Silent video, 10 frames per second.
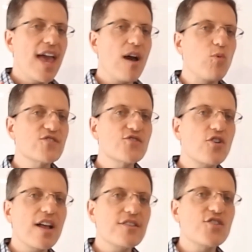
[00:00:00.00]
And we'll
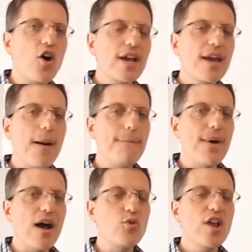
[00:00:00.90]
start out talking
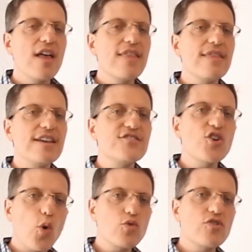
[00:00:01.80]
about the
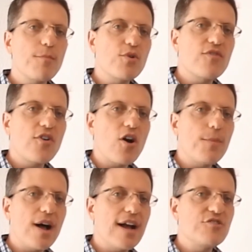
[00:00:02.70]
total number of
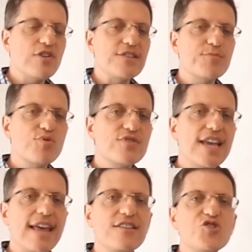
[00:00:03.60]
carbohydrates per
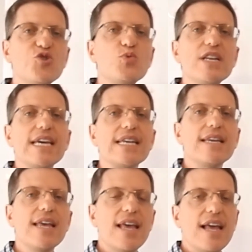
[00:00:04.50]
day that you
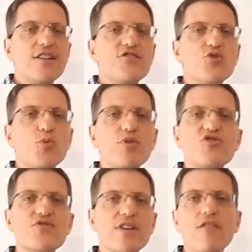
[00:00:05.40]
need to
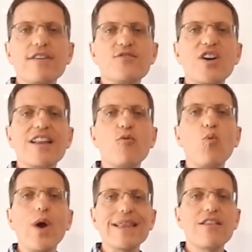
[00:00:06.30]
put yourself into kind of
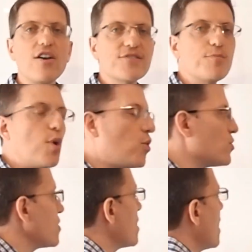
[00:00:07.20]
weight loss mode.